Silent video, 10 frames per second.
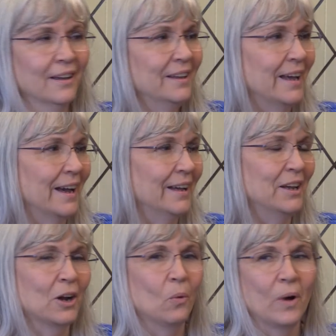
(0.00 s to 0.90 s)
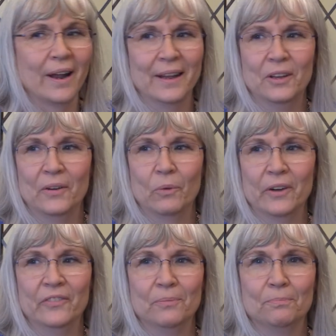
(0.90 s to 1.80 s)
Yeah, you know what? And
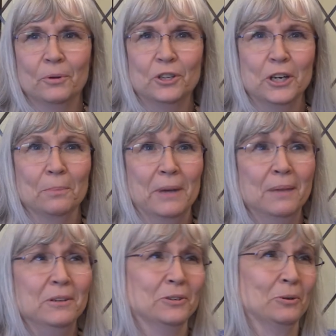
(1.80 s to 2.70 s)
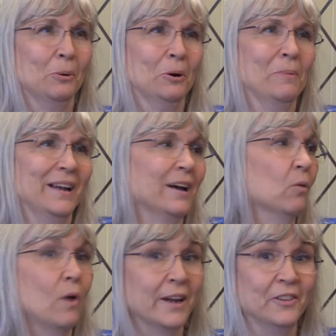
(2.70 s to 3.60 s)
what if you're pushing a baby stroller? I got
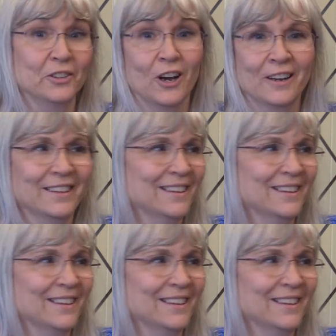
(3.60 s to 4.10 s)
to walk in the dog.